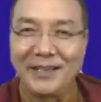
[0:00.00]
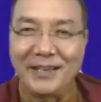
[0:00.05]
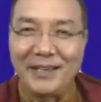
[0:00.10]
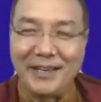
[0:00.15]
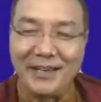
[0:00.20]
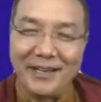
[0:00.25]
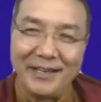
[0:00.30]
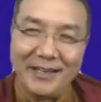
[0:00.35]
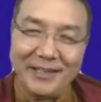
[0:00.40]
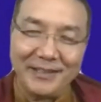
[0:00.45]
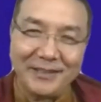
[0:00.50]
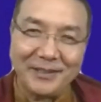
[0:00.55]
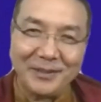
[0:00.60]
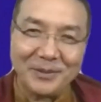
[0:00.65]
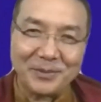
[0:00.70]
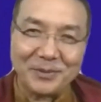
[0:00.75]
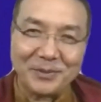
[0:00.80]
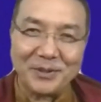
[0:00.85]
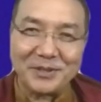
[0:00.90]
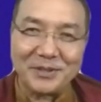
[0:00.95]
And
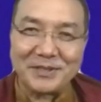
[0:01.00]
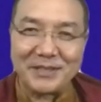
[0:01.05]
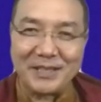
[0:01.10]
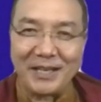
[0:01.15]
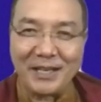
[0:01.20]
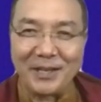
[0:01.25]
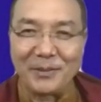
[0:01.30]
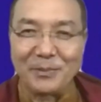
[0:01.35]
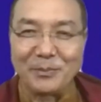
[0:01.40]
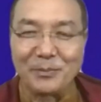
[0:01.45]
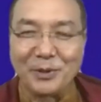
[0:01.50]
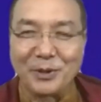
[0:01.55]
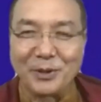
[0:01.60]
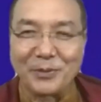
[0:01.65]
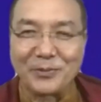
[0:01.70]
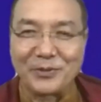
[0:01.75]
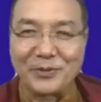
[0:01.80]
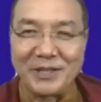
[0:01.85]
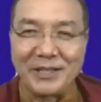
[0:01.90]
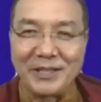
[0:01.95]
of course, I have more
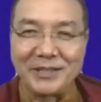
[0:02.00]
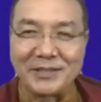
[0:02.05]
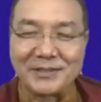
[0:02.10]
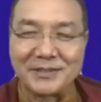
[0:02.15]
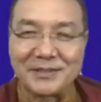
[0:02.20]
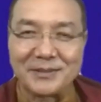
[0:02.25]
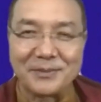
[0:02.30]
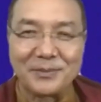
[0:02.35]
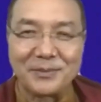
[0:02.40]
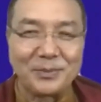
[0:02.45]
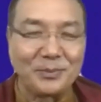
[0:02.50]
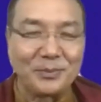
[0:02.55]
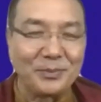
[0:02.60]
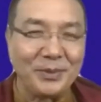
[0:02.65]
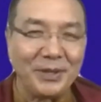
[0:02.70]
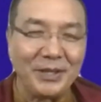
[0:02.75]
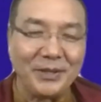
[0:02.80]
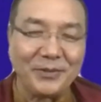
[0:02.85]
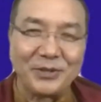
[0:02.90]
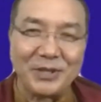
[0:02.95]
friends,
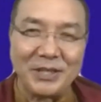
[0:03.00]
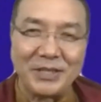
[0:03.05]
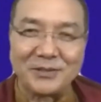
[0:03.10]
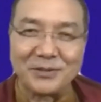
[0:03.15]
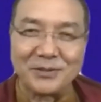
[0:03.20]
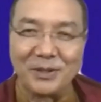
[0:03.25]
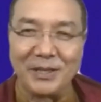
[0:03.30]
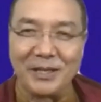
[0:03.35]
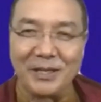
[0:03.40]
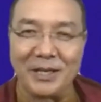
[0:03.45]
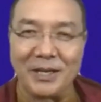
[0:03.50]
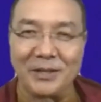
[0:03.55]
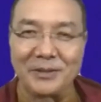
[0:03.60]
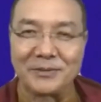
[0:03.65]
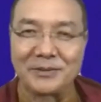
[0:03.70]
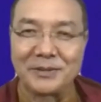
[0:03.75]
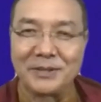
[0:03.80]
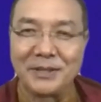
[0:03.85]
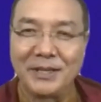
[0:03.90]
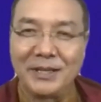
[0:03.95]
many friends all
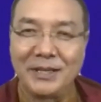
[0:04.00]
around.